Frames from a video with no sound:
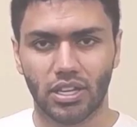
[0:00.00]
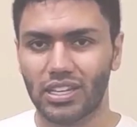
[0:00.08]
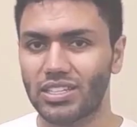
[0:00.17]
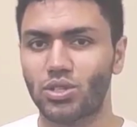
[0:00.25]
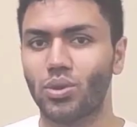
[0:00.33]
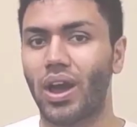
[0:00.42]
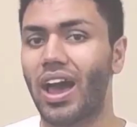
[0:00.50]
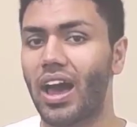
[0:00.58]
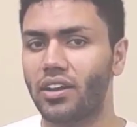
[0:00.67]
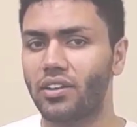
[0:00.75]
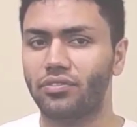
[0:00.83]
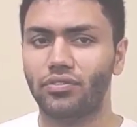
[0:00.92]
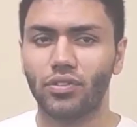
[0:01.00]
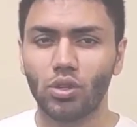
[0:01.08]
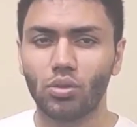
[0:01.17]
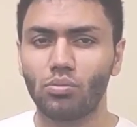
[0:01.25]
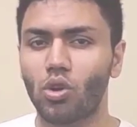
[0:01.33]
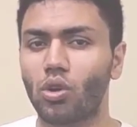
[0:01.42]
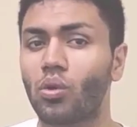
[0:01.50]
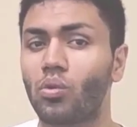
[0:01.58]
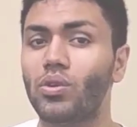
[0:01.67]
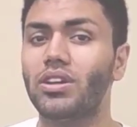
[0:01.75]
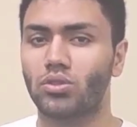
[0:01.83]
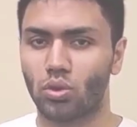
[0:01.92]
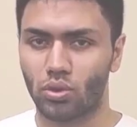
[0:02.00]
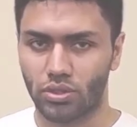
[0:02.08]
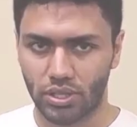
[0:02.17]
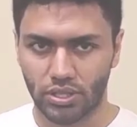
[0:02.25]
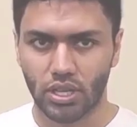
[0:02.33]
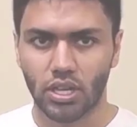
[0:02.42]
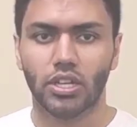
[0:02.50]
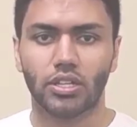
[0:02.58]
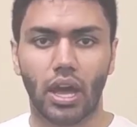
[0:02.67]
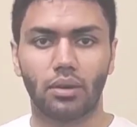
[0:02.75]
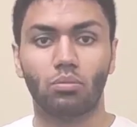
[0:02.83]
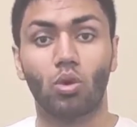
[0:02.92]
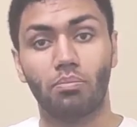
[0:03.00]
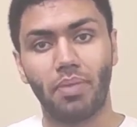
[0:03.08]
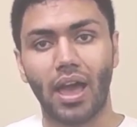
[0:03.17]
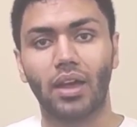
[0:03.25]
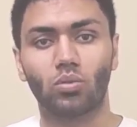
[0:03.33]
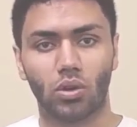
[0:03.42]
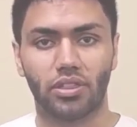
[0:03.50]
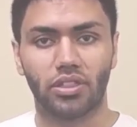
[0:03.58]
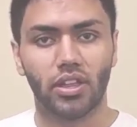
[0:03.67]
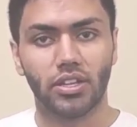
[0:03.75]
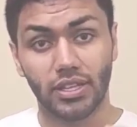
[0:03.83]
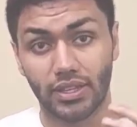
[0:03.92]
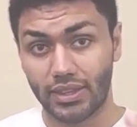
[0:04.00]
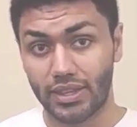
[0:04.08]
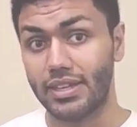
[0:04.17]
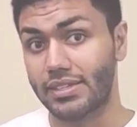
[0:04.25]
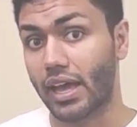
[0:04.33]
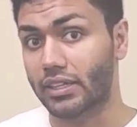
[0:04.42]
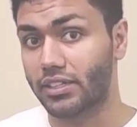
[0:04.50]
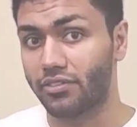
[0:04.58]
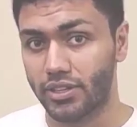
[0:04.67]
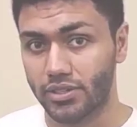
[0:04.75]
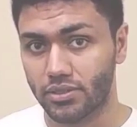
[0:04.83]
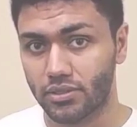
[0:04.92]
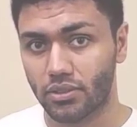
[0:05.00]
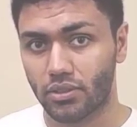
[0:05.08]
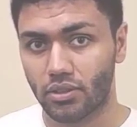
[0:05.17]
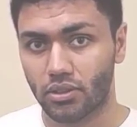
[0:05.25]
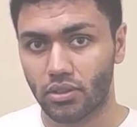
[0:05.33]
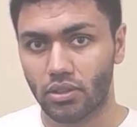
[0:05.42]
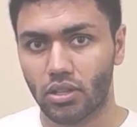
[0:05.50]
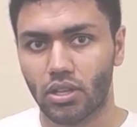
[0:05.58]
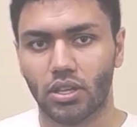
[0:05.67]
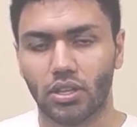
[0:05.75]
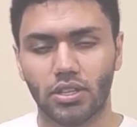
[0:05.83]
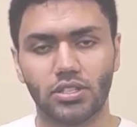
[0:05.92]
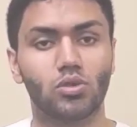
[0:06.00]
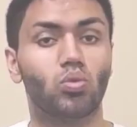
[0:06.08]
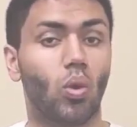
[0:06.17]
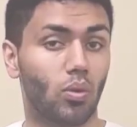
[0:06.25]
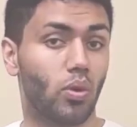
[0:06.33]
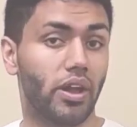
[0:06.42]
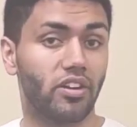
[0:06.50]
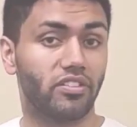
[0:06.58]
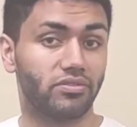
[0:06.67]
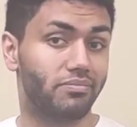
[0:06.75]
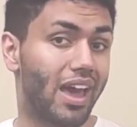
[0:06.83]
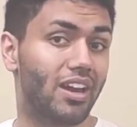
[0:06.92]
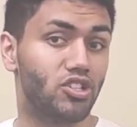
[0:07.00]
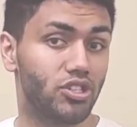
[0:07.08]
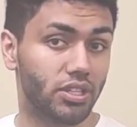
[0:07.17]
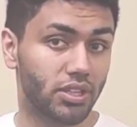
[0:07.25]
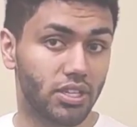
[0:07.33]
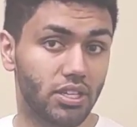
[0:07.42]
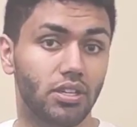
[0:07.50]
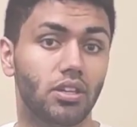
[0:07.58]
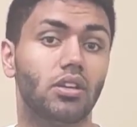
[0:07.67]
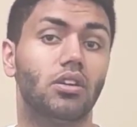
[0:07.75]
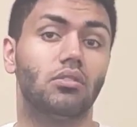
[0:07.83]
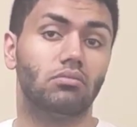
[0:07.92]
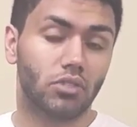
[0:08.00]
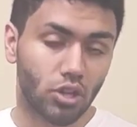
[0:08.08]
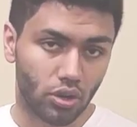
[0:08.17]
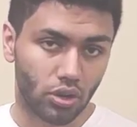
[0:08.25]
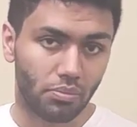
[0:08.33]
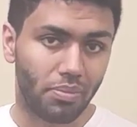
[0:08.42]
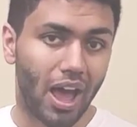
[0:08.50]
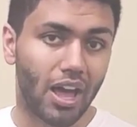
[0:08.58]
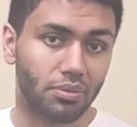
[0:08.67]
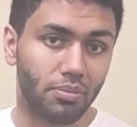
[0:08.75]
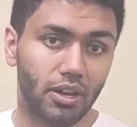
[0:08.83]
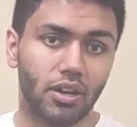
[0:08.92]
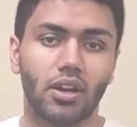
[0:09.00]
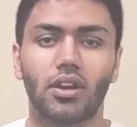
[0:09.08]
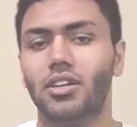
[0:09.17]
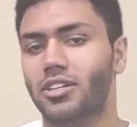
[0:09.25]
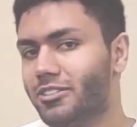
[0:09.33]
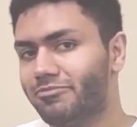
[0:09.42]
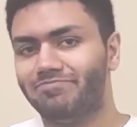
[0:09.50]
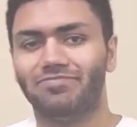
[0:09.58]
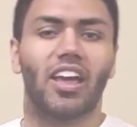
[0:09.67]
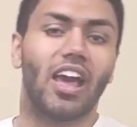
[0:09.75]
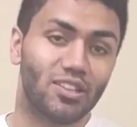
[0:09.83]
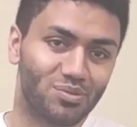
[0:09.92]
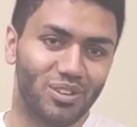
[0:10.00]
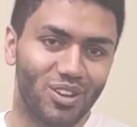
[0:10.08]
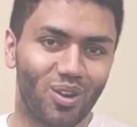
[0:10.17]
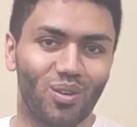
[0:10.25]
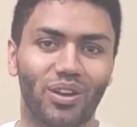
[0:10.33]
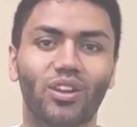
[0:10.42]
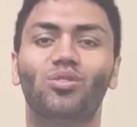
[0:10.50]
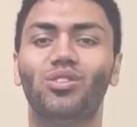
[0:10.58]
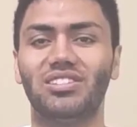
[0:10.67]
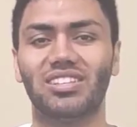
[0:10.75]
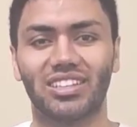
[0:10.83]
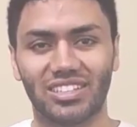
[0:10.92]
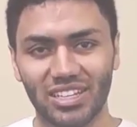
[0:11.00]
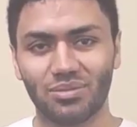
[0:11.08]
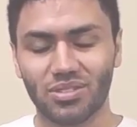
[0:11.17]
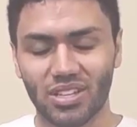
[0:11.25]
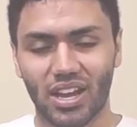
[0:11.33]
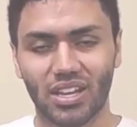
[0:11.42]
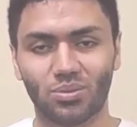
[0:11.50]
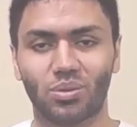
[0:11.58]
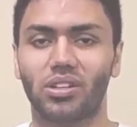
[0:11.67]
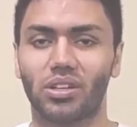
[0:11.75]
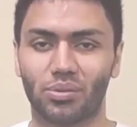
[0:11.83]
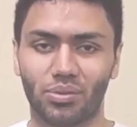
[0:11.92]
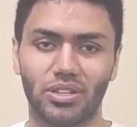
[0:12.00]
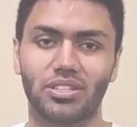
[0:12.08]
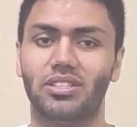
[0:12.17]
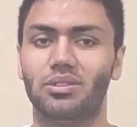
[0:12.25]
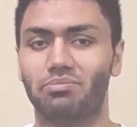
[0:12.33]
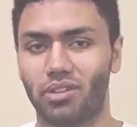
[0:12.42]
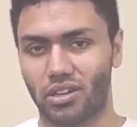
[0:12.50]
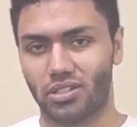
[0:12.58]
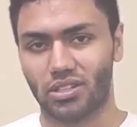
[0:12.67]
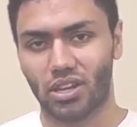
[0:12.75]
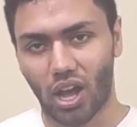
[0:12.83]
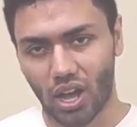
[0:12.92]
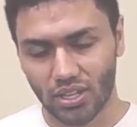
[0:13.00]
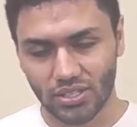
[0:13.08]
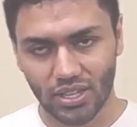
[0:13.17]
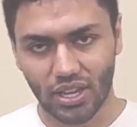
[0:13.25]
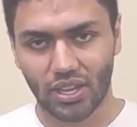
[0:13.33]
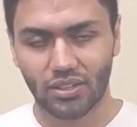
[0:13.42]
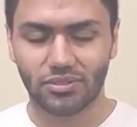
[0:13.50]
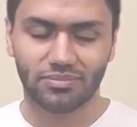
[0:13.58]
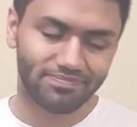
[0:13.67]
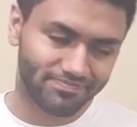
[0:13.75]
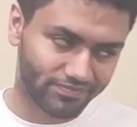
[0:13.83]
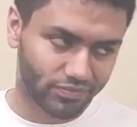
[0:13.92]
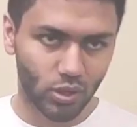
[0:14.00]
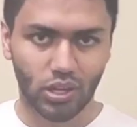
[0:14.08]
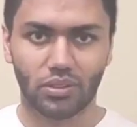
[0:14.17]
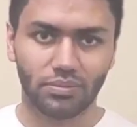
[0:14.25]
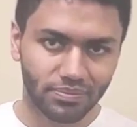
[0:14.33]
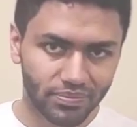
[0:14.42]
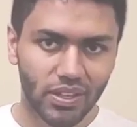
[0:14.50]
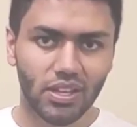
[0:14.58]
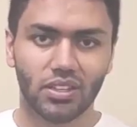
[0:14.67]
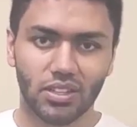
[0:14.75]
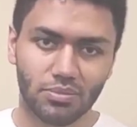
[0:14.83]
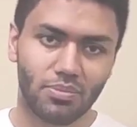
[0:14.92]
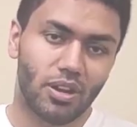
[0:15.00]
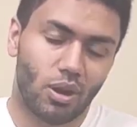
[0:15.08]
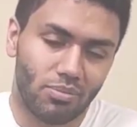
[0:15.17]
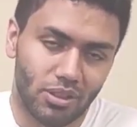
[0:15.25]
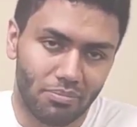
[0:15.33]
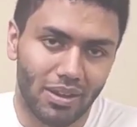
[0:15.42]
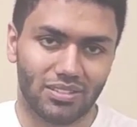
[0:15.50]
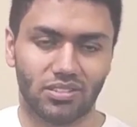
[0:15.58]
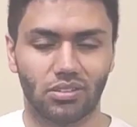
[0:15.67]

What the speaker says: is to add a few more resources, to add more bandwidth to these activities. This is one way of managing the critical path, but as we know, increasing the team size will increase the project cost, and, well, this may not be the best